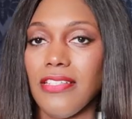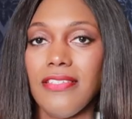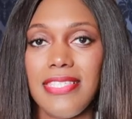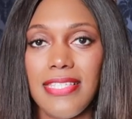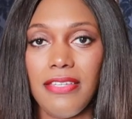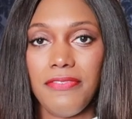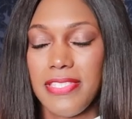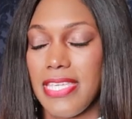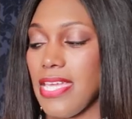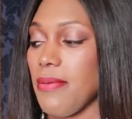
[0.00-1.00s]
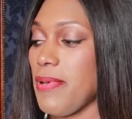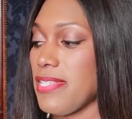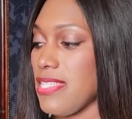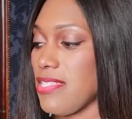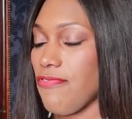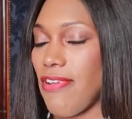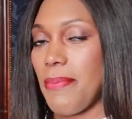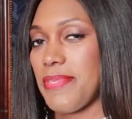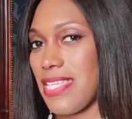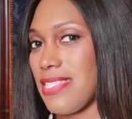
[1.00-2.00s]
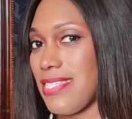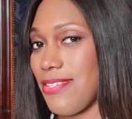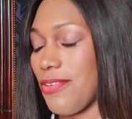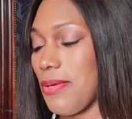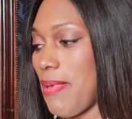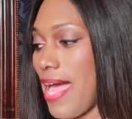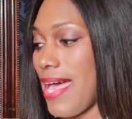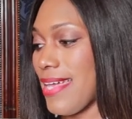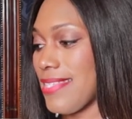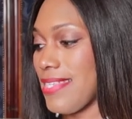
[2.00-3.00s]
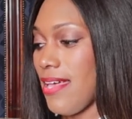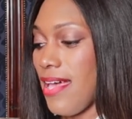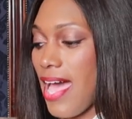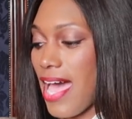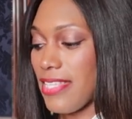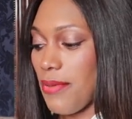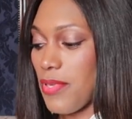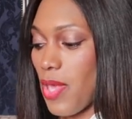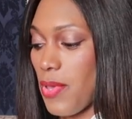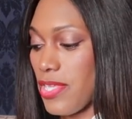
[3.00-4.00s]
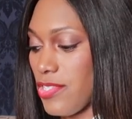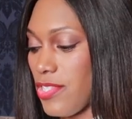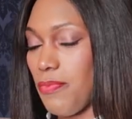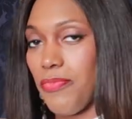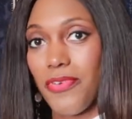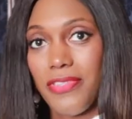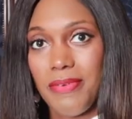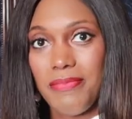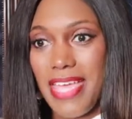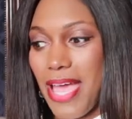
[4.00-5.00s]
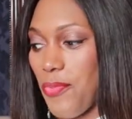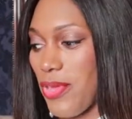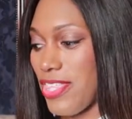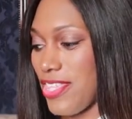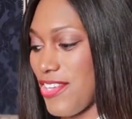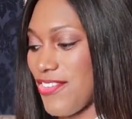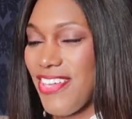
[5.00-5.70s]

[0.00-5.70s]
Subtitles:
loose leaf tea, but it's wrapped in silk bags, and I'm going to brew them now with you.